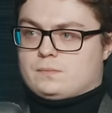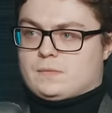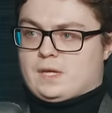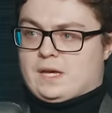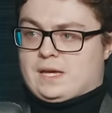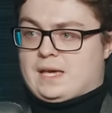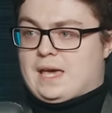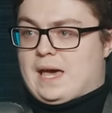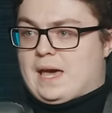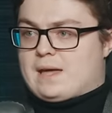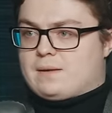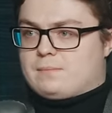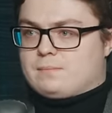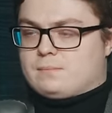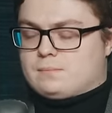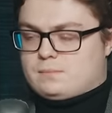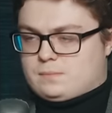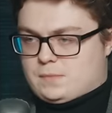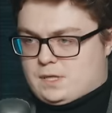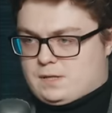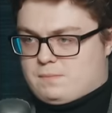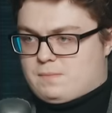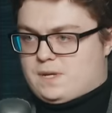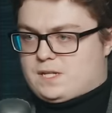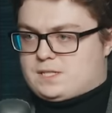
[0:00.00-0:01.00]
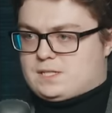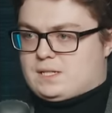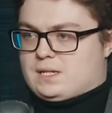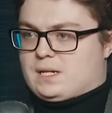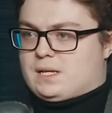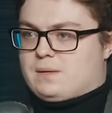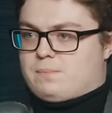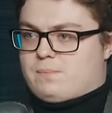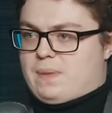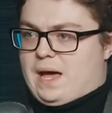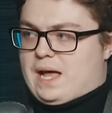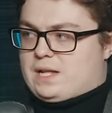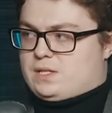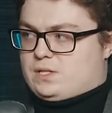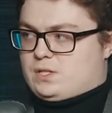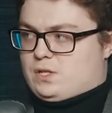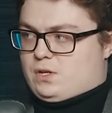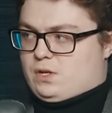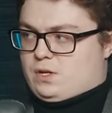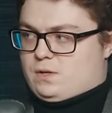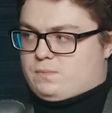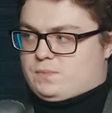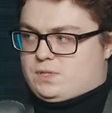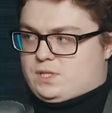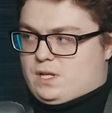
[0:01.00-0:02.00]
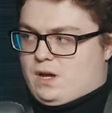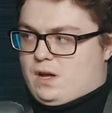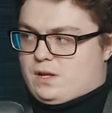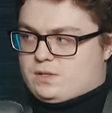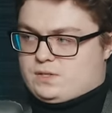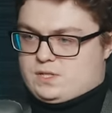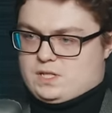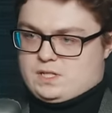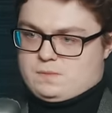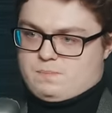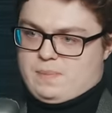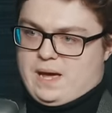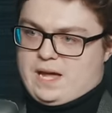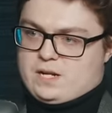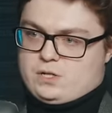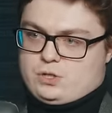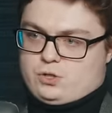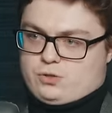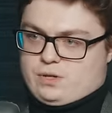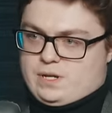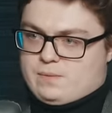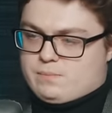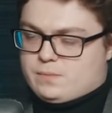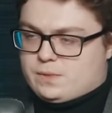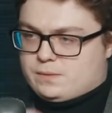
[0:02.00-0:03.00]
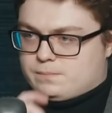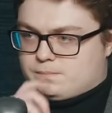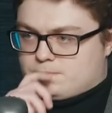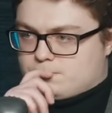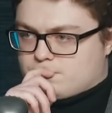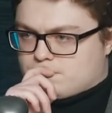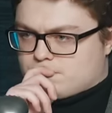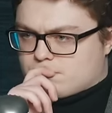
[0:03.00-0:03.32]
again, admittedly, bad circumstances, bad treatment,